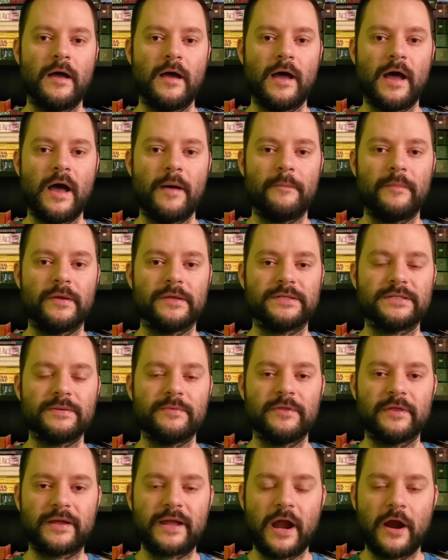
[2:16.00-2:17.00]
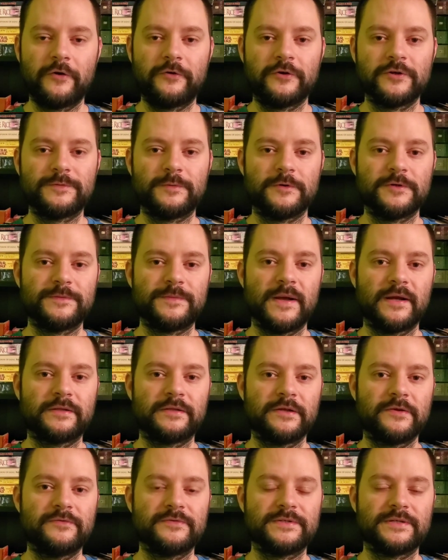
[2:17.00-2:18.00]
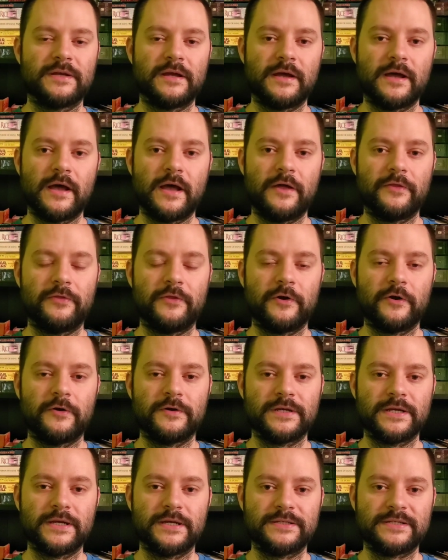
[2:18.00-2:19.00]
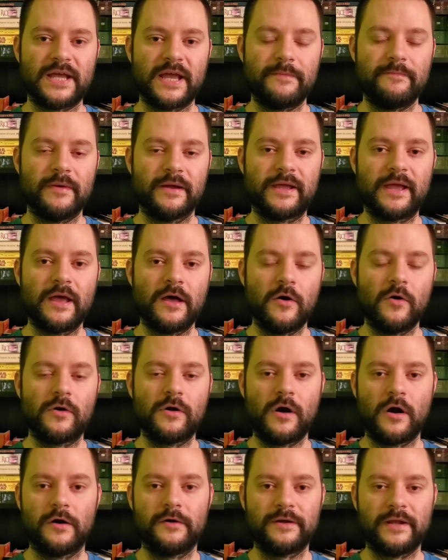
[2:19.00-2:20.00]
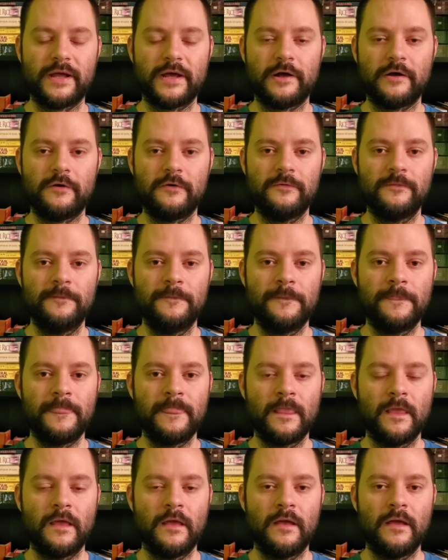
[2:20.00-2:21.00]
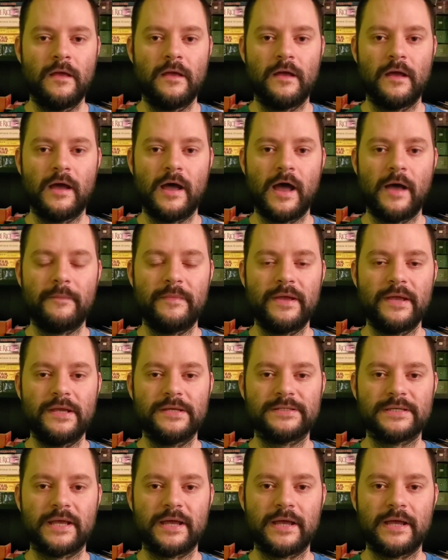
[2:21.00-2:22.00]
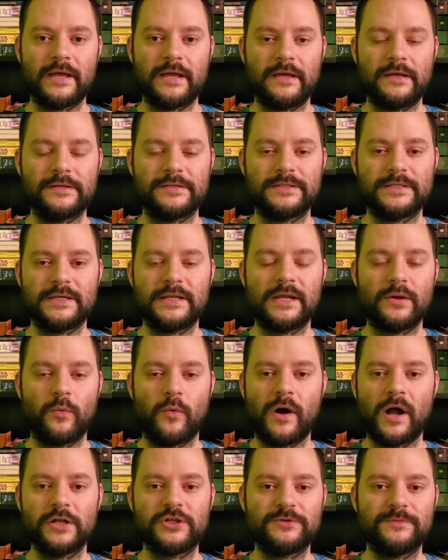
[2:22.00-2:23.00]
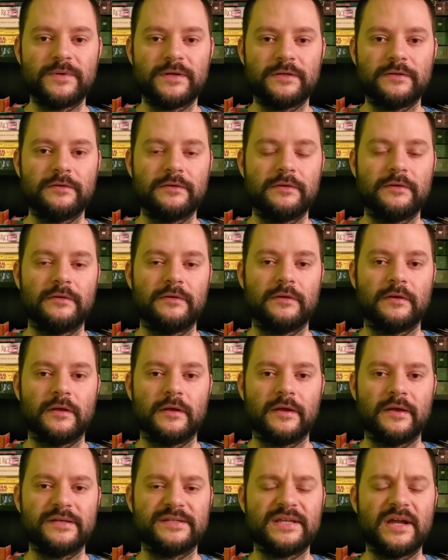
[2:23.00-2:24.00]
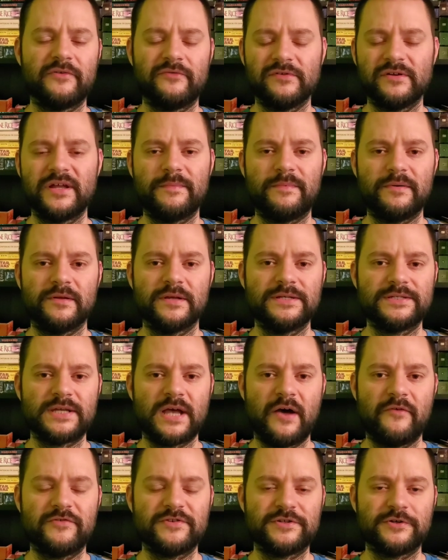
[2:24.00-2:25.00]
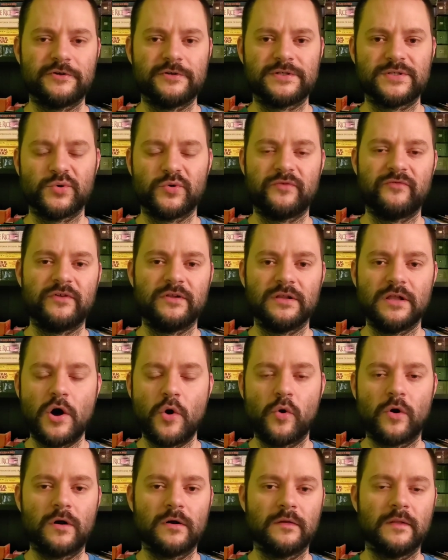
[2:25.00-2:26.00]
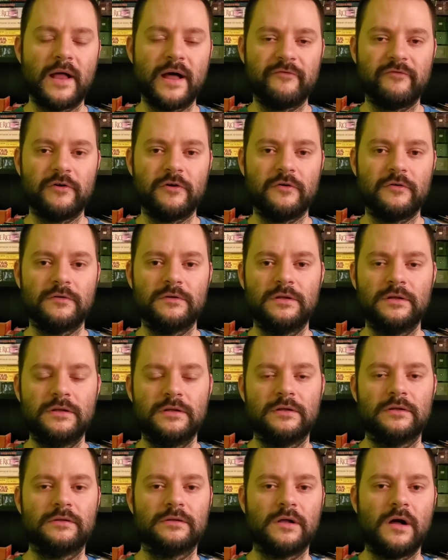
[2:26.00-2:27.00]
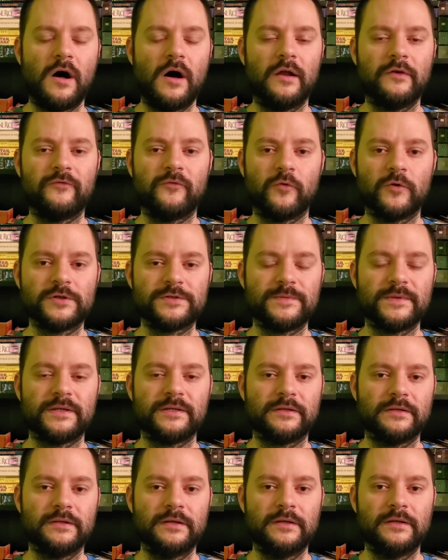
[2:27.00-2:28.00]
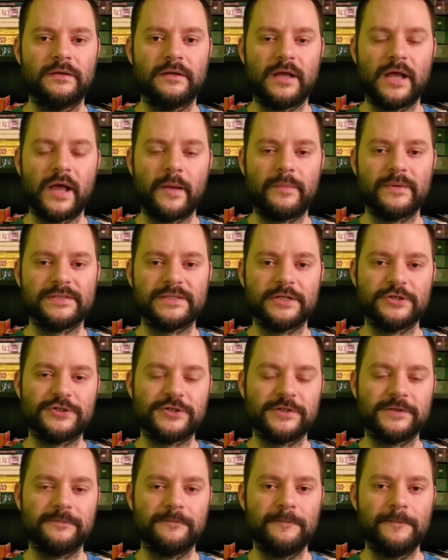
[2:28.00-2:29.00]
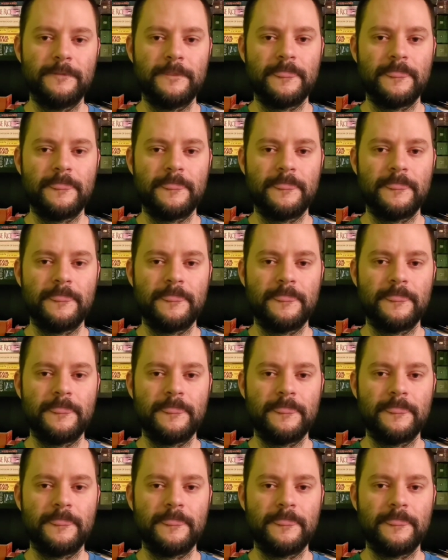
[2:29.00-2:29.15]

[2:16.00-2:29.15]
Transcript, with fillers: Um, but some of the characters' perspectives, uh, there is a Mikkel Cardell. Um, he's a city watchman uh, he's not really a police officer, it's sort of a lower level law enforcement uh, position.